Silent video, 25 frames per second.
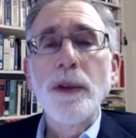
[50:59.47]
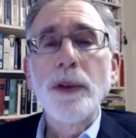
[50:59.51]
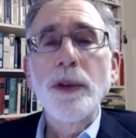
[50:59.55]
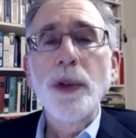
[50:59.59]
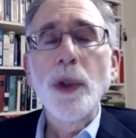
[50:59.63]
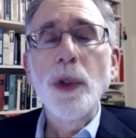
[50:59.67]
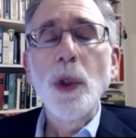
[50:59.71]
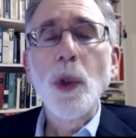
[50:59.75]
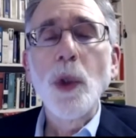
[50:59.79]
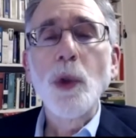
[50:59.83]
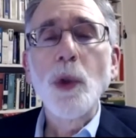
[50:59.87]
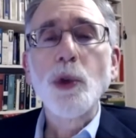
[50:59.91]

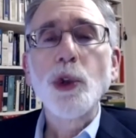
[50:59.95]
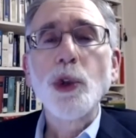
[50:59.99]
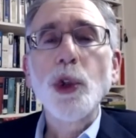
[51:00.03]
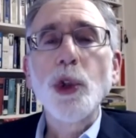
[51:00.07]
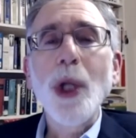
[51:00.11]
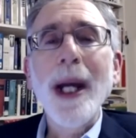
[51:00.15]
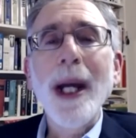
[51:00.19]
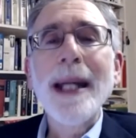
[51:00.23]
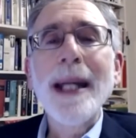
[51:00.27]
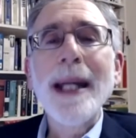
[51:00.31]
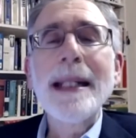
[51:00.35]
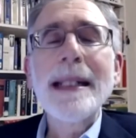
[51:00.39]
to
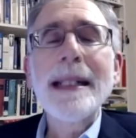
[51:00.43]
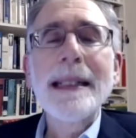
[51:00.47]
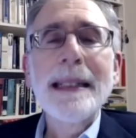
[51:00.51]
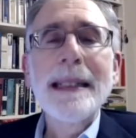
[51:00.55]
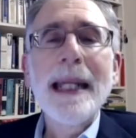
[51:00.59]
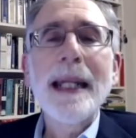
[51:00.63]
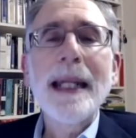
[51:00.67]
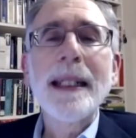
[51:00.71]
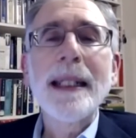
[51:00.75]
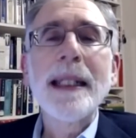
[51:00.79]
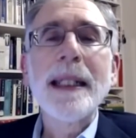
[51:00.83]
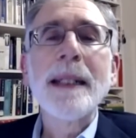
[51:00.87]
try to
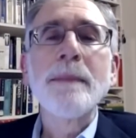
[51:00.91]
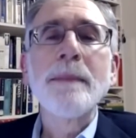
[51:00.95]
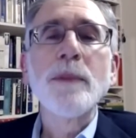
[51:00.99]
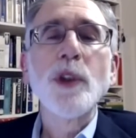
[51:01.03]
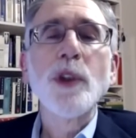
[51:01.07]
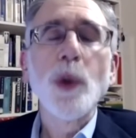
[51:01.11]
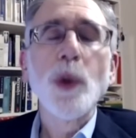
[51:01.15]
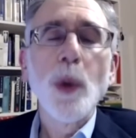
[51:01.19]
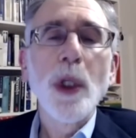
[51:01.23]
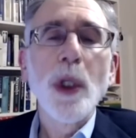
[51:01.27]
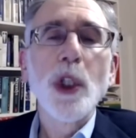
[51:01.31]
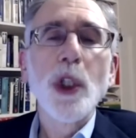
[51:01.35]
get him
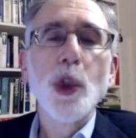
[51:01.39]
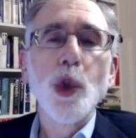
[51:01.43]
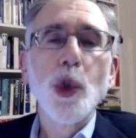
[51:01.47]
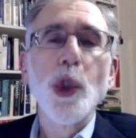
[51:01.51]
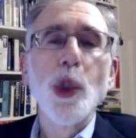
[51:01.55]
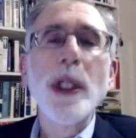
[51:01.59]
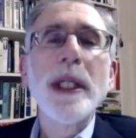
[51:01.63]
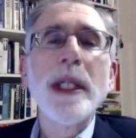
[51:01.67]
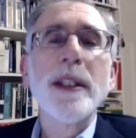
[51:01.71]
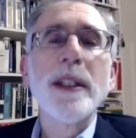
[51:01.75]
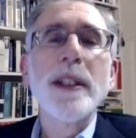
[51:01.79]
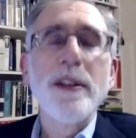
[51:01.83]
to
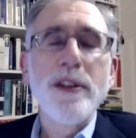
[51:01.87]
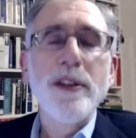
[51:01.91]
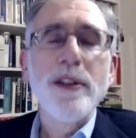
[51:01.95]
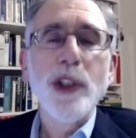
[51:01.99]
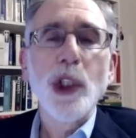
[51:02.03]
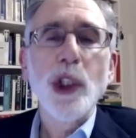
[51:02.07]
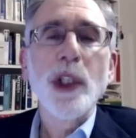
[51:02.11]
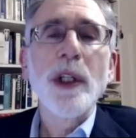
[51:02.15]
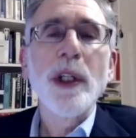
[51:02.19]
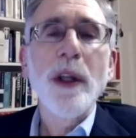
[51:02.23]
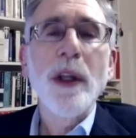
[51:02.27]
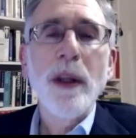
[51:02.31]
agree
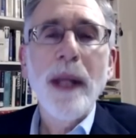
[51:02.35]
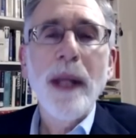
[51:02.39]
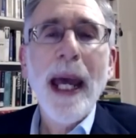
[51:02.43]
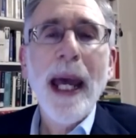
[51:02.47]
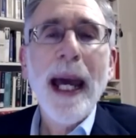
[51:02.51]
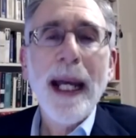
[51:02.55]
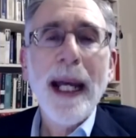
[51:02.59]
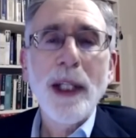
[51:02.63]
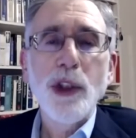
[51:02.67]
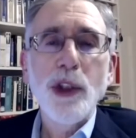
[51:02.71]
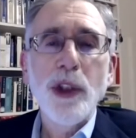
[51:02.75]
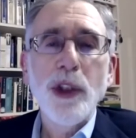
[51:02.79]
certain
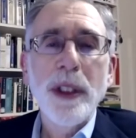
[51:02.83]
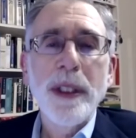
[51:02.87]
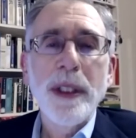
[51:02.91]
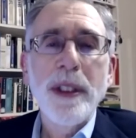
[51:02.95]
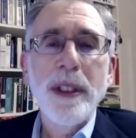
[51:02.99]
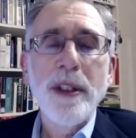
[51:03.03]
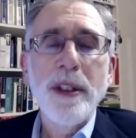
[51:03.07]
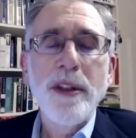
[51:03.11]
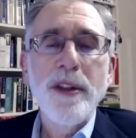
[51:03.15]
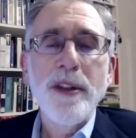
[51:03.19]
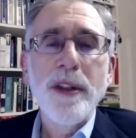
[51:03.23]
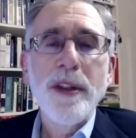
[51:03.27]

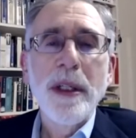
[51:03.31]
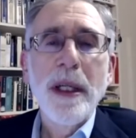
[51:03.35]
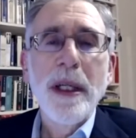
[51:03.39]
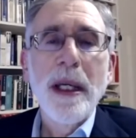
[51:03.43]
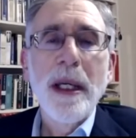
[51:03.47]
actions.